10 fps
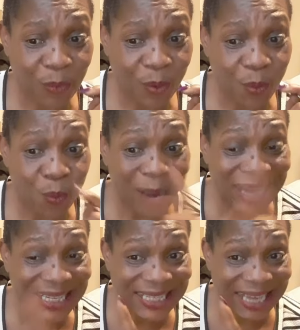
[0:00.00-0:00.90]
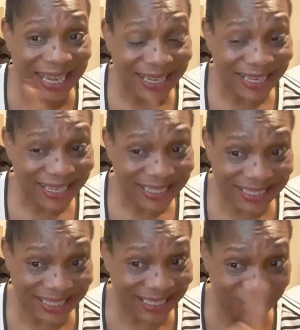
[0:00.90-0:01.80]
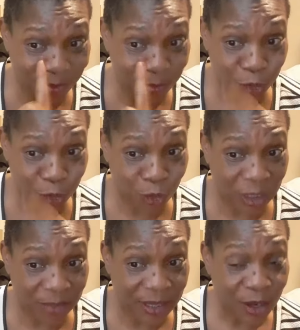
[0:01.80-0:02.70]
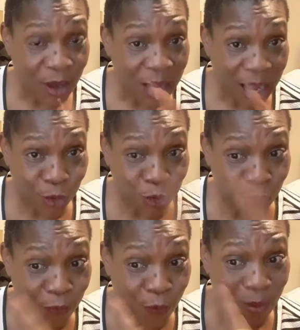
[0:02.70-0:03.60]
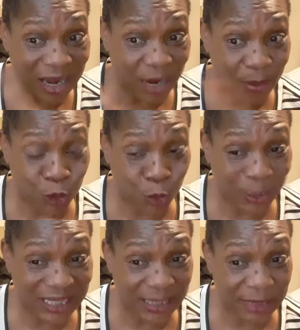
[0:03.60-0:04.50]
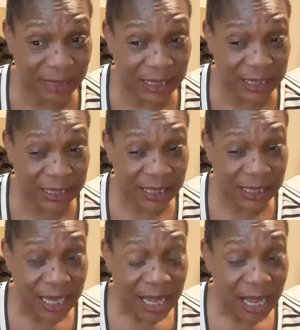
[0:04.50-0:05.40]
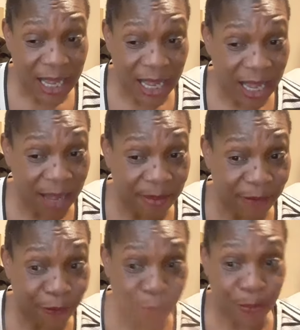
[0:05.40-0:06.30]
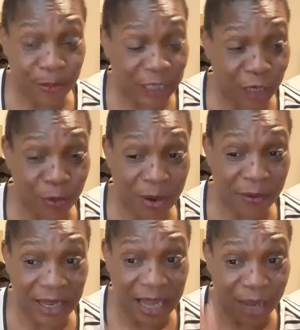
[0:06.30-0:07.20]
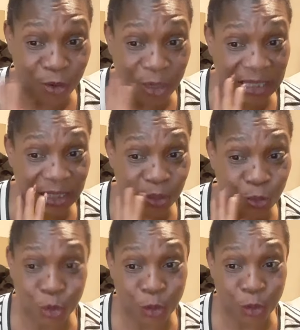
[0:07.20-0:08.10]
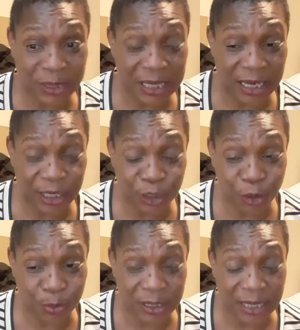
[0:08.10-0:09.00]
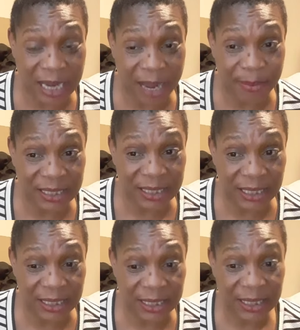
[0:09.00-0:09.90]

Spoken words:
1 star today. Nobody not give me. I don't talk for 1 hour 20 minutes. From January, I don't get no subscribers yet.